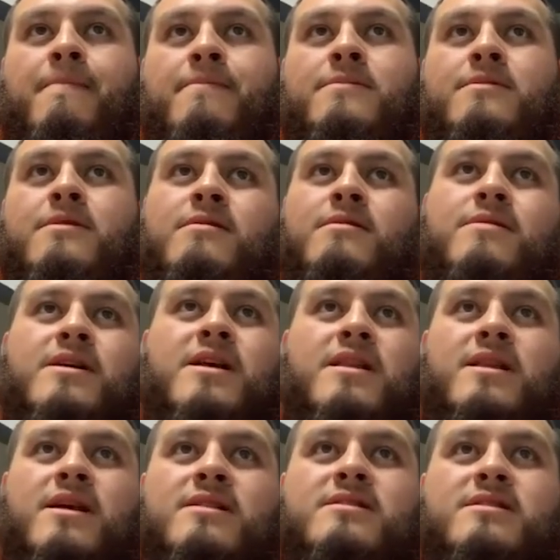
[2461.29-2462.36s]
you know
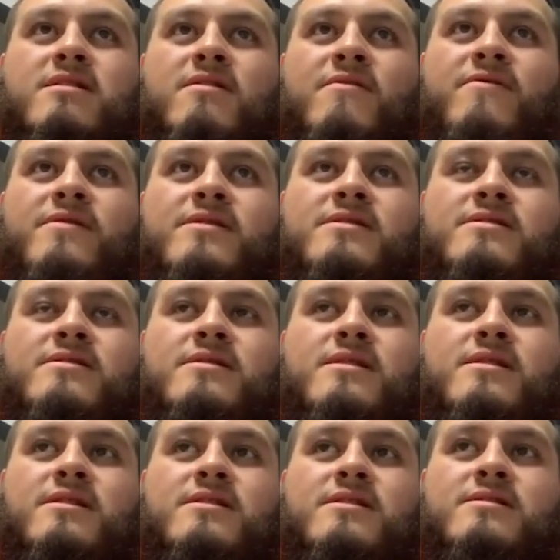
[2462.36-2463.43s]
that stuff is
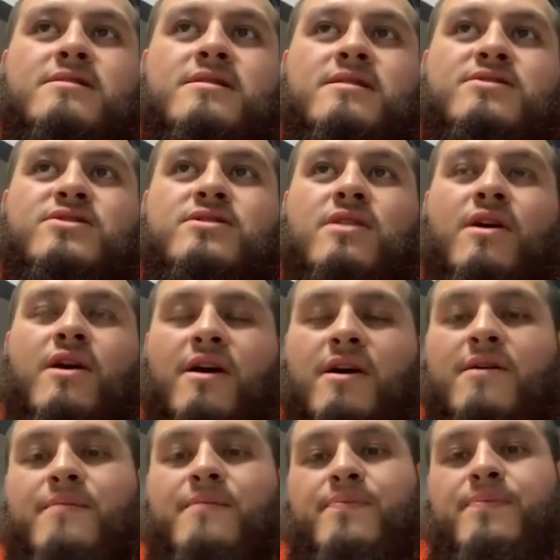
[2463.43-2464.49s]

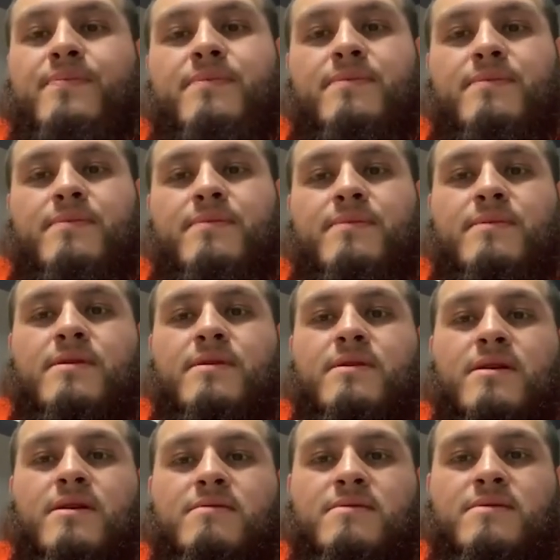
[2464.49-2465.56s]
taught. You
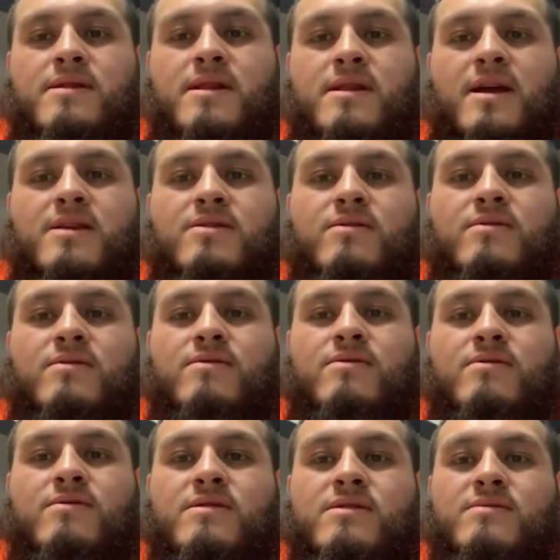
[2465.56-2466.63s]
know, like
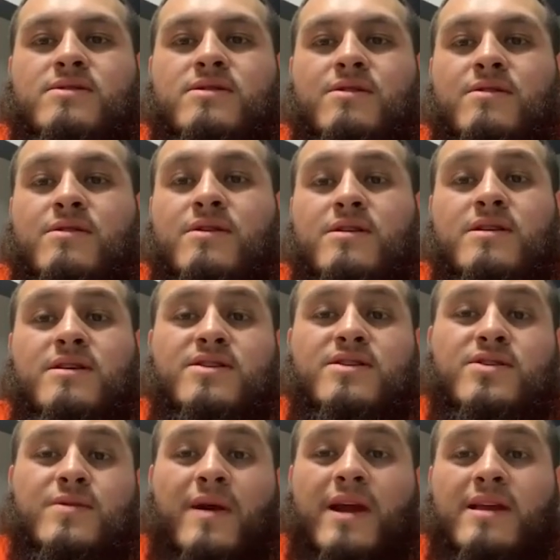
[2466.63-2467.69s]
you can get
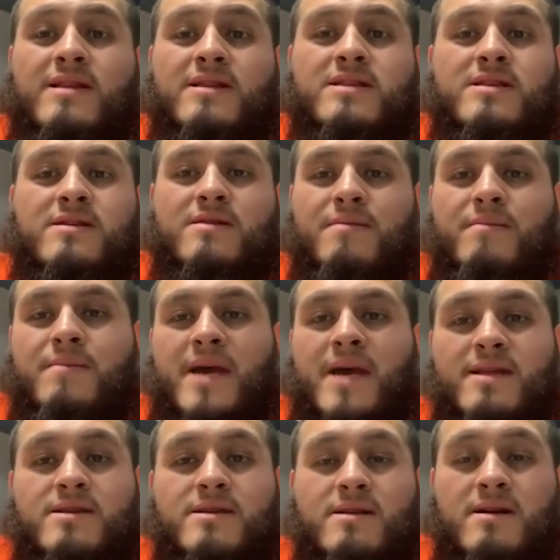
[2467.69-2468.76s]
trained to
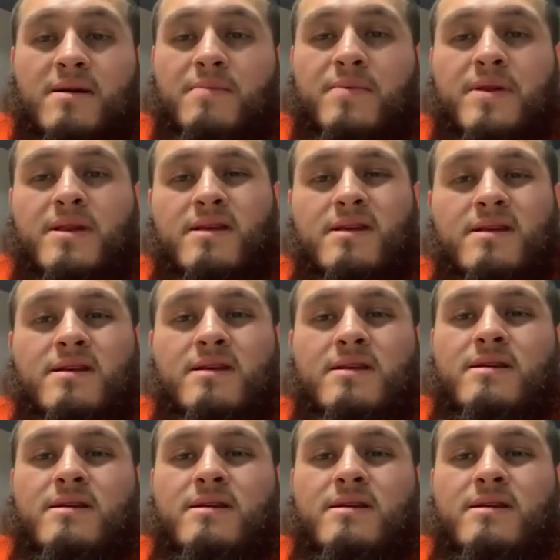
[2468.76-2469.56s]
manage a company. You